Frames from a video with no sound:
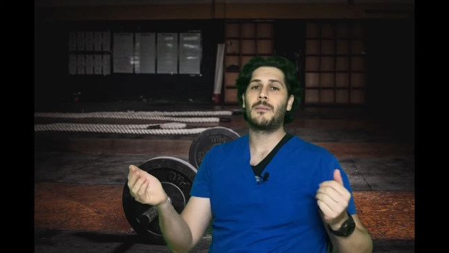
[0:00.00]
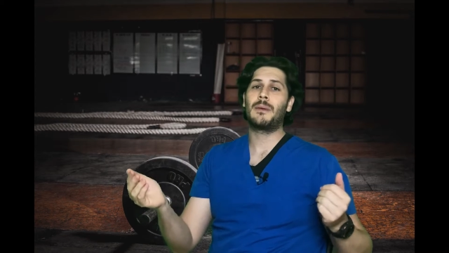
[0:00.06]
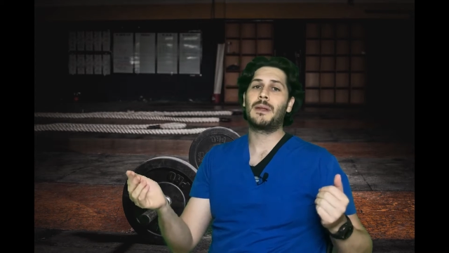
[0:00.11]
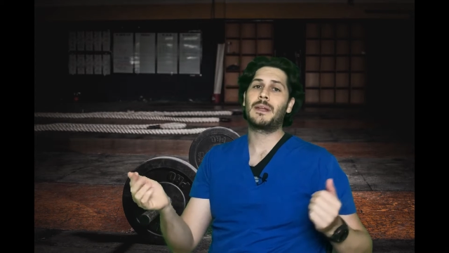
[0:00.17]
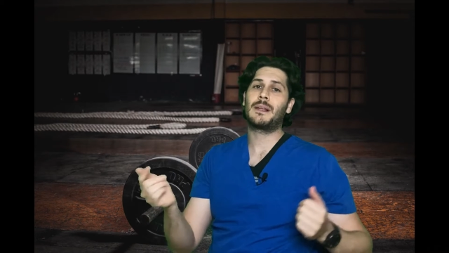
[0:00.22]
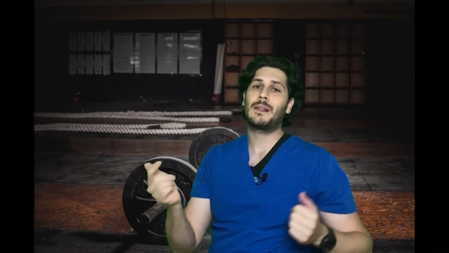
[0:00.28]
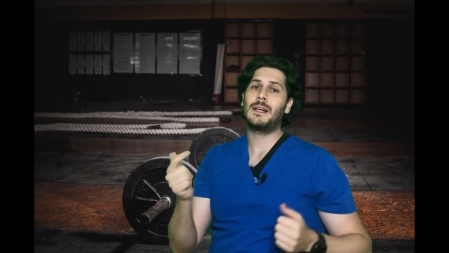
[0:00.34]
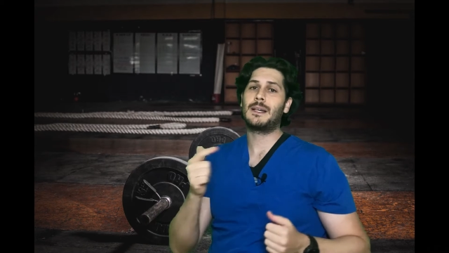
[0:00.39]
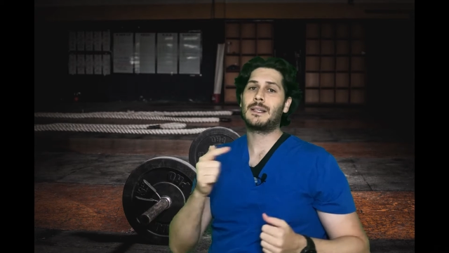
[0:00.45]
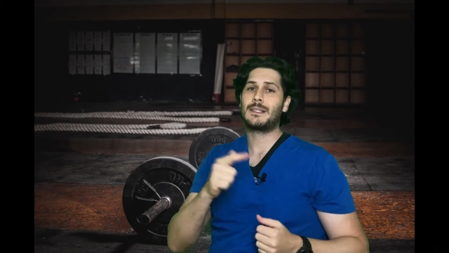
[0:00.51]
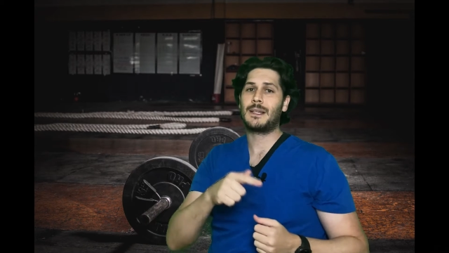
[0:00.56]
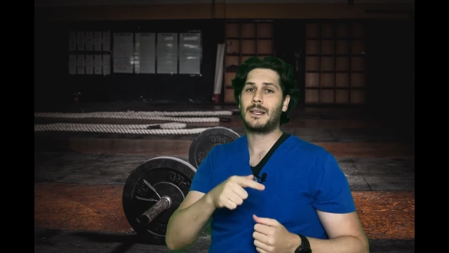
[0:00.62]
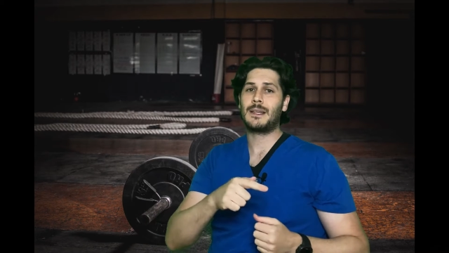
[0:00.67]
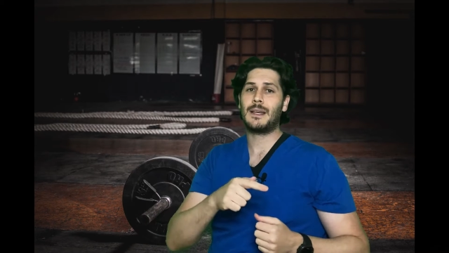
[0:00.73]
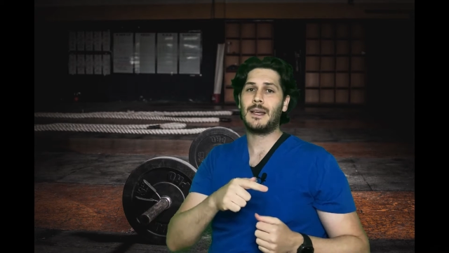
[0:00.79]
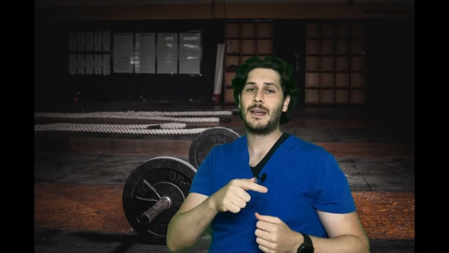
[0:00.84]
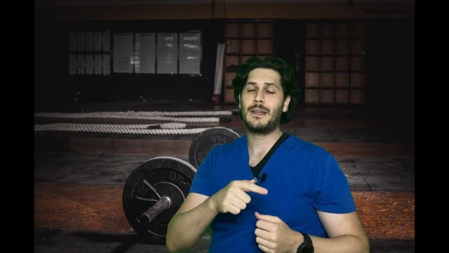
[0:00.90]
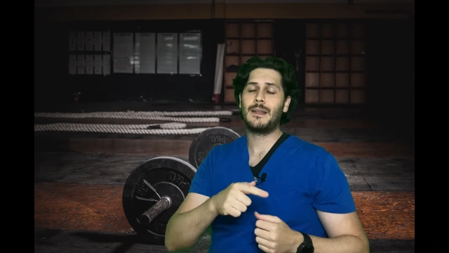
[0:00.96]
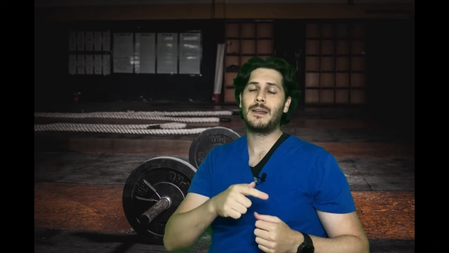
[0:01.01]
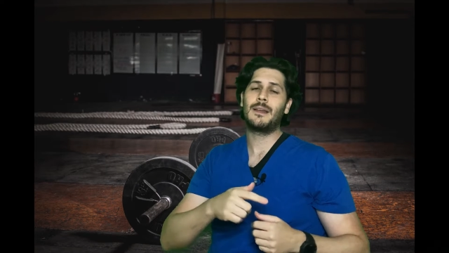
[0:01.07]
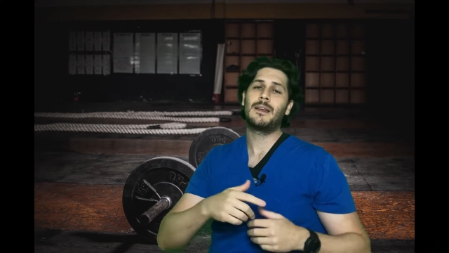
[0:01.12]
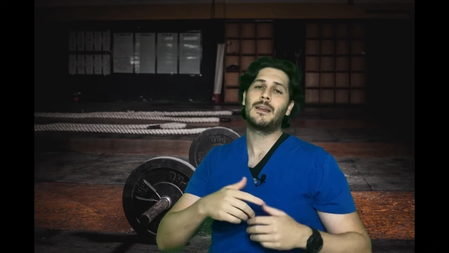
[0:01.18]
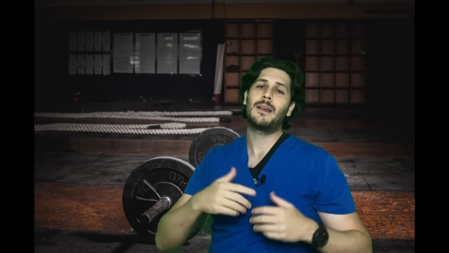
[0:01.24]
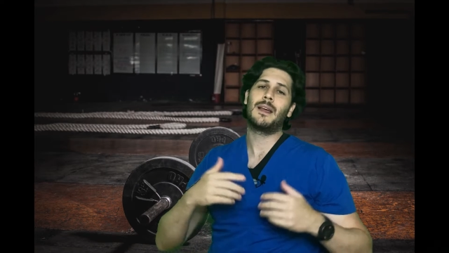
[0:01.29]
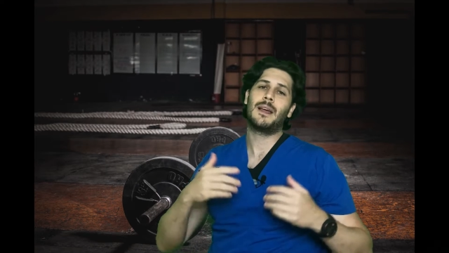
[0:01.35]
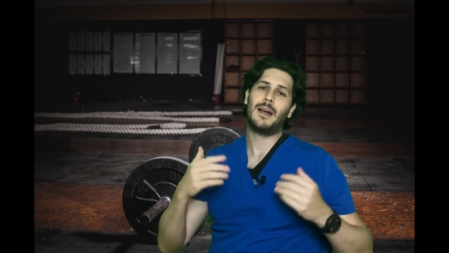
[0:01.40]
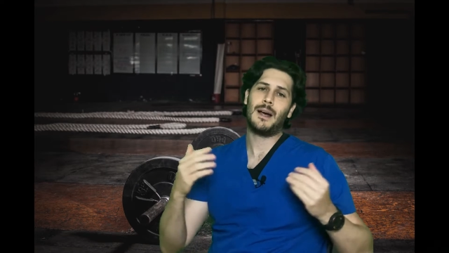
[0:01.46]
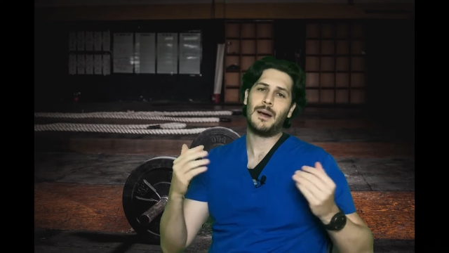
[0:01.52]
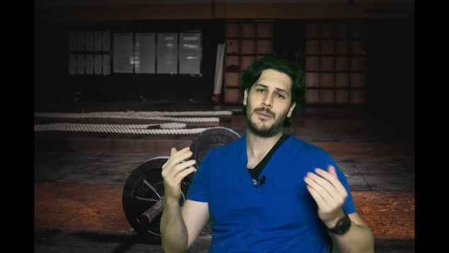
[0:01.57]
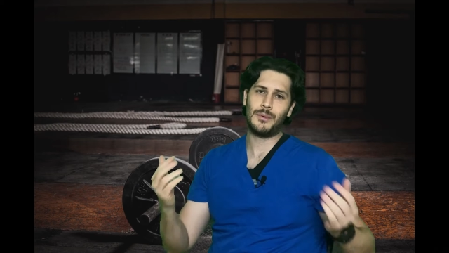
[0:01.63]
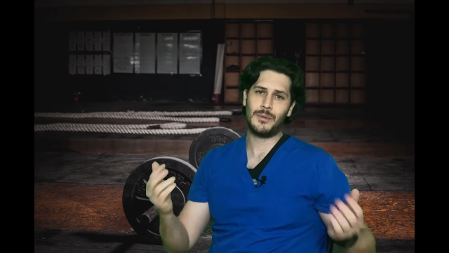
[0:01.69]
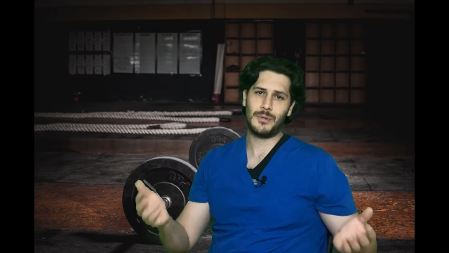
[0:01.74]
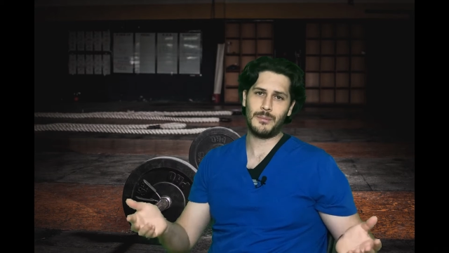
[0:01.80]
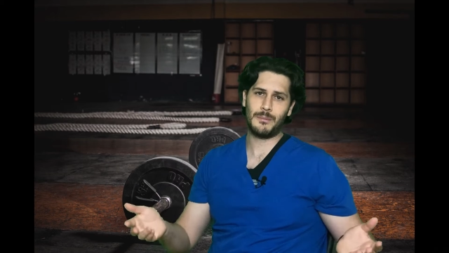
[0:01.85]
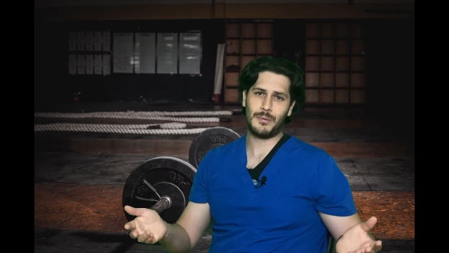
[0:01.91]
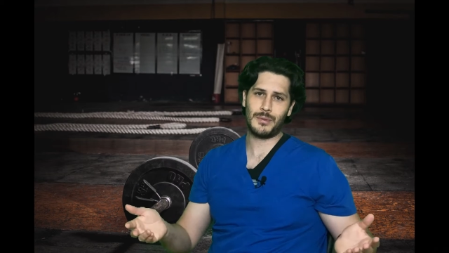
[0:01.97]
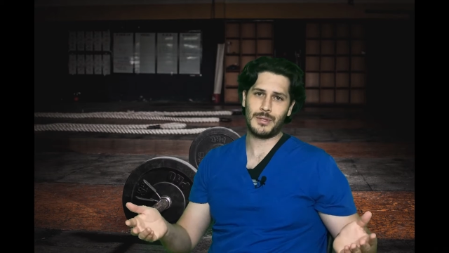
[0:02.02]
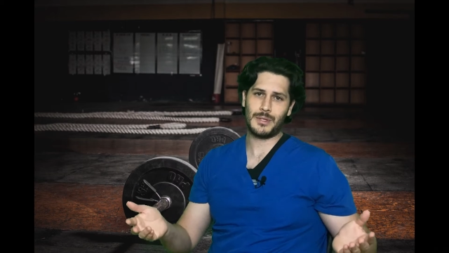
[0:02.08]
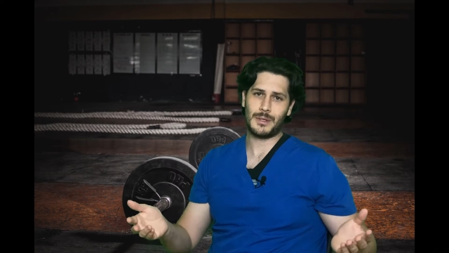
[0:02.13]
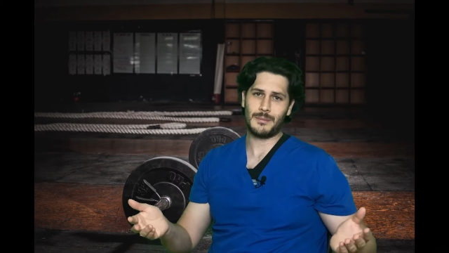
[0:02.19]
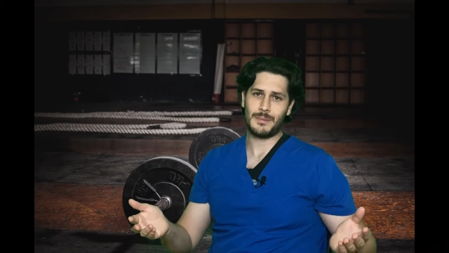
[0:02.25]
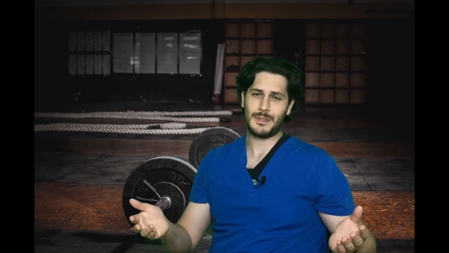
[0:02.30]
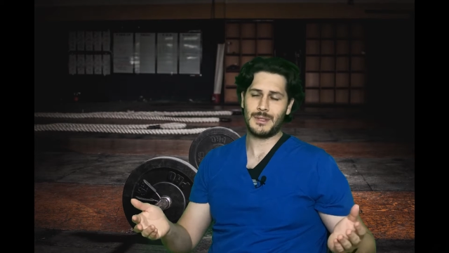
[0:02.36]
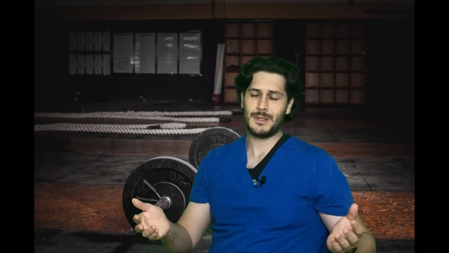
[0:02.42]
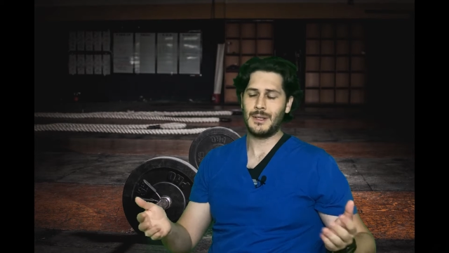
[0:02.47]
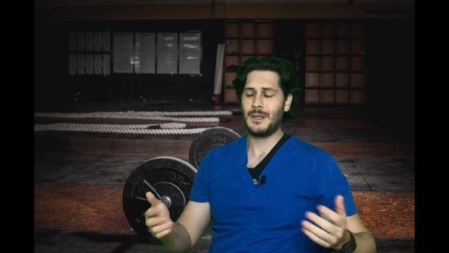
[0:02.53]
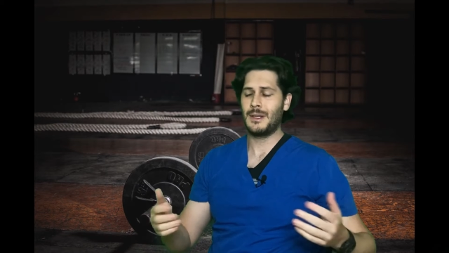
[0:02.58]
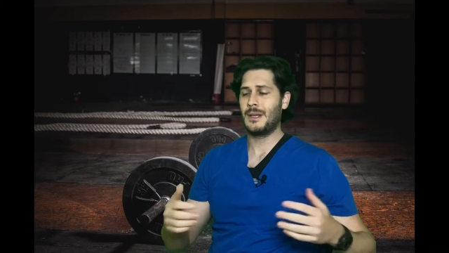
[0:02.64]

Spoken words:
many likes I get, I will do push-ups.